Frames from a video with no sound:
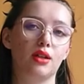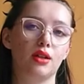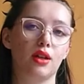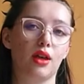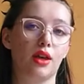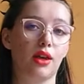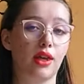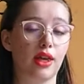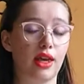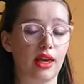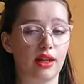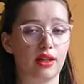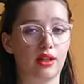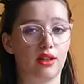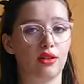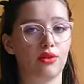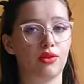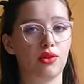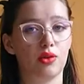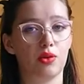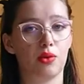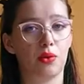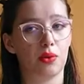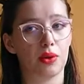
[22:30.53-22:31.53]
again,
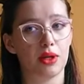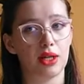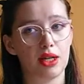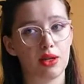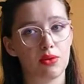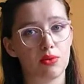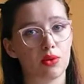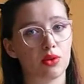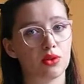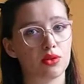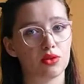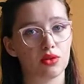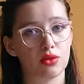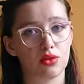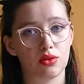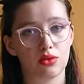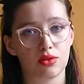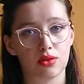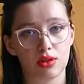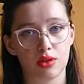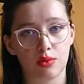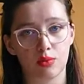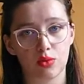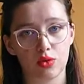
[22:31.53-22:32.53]
if you really want to
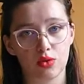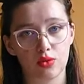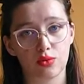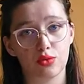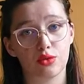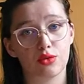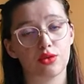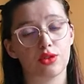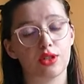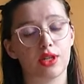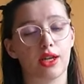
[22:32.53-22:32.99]
use some tools,